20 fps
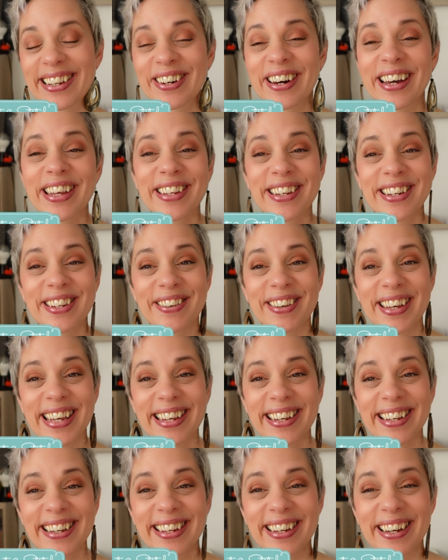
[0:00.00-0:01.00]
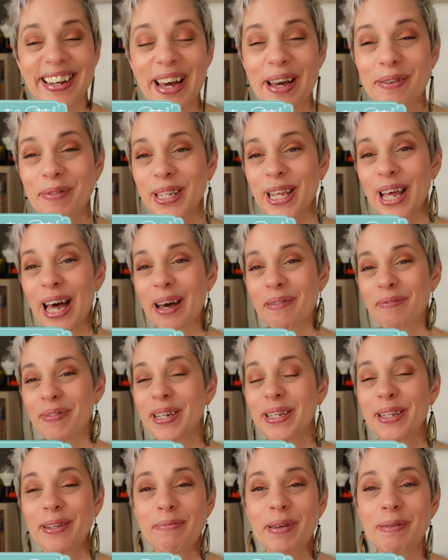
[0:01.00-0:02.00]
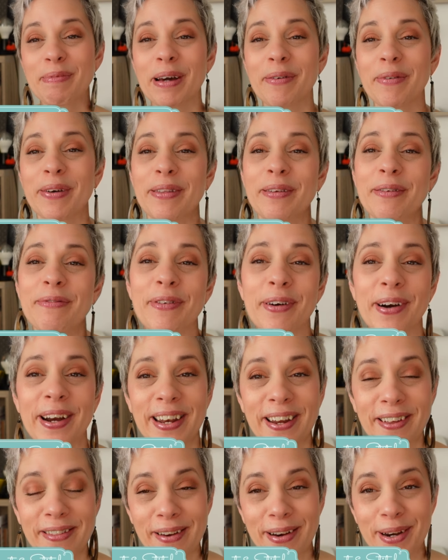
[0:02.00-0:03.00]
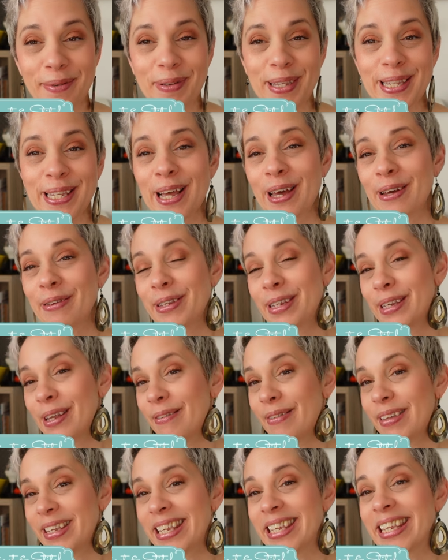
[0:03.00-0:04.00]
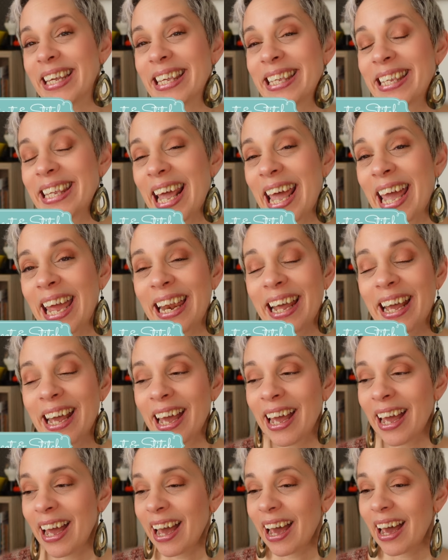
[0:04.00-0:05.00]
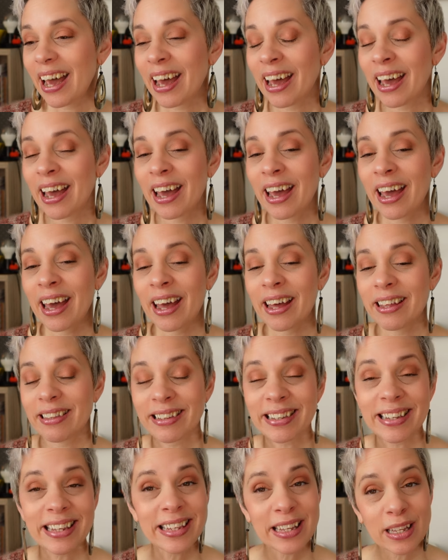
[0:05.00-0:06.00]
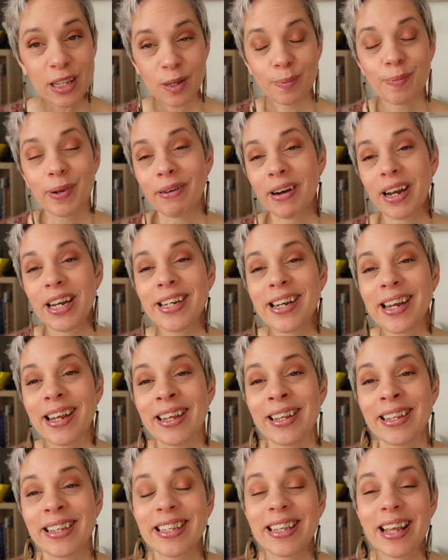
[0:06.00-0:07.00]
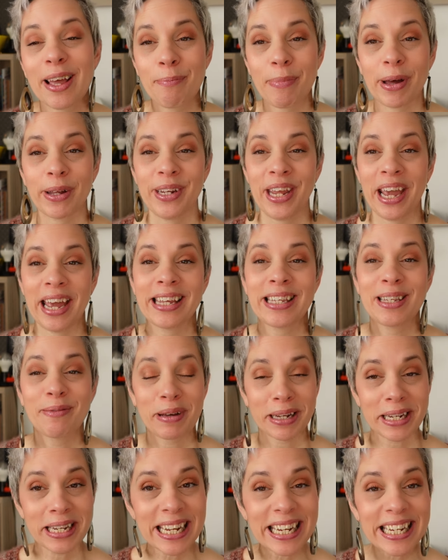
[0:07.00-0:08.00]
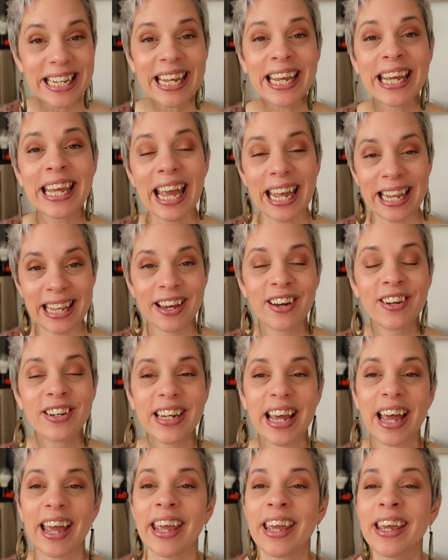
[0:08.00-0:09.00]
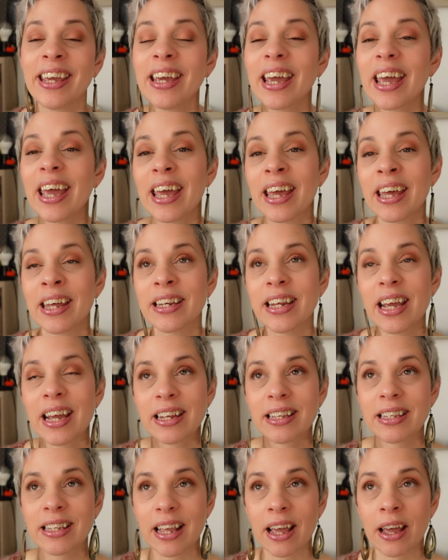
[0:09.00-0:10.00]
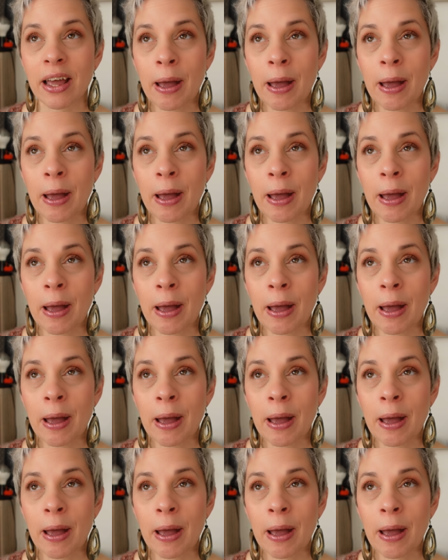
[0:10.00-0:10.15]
How are you doing? I'm so happy to be back with you for another episode. So this is Christelle. This is Inspirations, a podcast about knitting and yarn dyeing, and it's